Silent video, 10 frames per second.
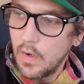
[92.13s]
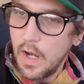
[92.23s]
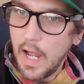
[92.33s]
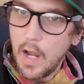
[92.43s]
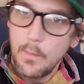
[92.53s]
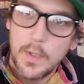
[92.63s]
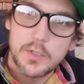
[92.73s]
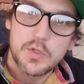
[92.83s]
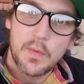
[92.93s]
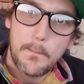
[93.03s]
how
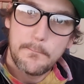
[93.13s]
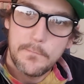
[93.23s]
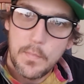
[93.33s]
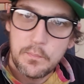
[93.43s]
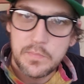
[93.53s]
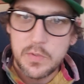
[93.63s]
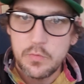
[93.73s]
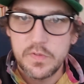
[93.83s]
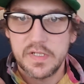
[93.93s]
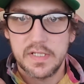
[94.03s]
much
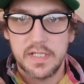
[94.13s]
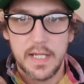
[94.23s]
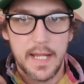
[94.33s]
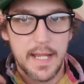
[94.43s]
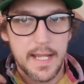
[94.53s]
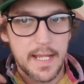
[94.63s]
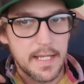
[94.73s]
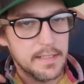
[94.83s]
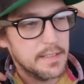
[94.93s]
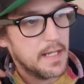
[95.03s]
music
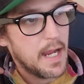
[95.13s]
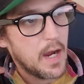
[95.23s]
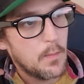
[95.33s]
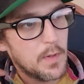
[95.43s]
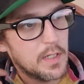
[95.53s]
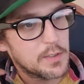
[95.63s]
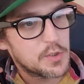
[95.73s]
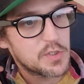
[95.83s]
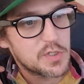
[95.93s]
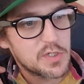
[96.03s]
and how
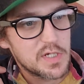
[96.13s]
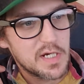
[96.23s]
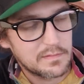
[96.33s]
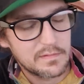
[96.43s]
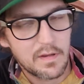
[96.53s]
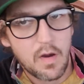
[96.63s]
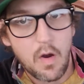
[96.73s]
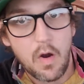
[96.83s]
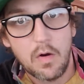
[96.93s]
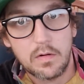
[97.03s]
much
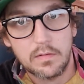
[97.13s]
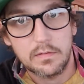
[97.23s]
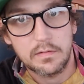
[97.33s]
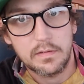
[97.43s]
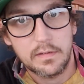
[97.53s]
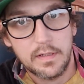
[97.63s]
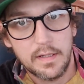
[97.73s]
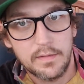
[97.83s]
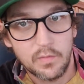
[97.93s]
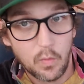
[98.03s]
art
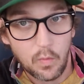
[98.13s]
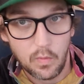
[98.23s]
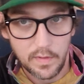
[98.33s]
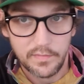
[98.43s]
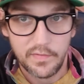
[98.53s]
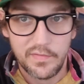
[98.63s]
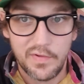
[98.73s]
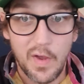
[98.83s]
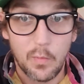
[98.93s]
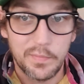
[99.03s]
as a whole has
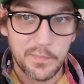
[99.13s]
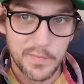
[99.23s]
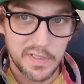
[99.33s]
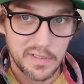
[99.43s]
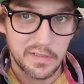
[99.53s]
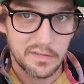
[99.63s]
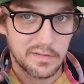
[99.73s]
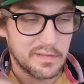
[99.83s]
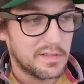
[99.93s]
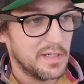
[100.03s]
helped me
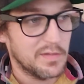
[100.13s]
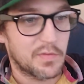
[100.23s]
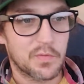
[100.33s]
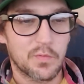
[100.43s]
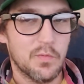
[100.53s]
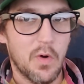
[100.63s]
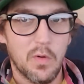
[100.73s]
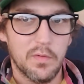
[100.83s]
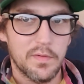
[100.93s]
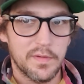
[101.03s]
get through
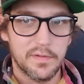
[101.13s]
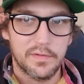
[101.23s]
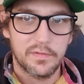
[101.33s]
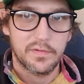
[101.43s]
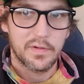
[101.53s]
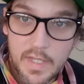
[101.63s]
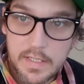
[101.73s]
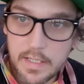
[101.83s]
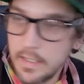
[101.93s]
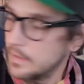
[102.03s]
all of this.
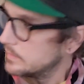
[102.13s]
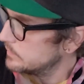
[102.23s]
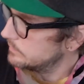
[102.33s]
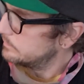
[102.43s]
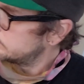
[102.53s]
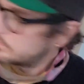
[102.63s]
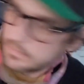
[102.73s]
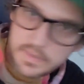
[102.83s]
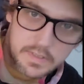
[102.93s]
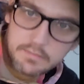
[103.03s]
Yeah, you
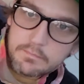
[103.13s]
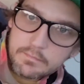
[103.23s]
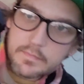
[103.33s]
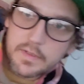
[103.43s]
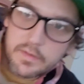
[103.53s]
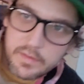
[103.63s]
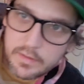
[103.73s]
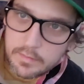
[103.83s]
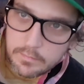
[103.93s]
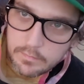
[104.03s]
see this here,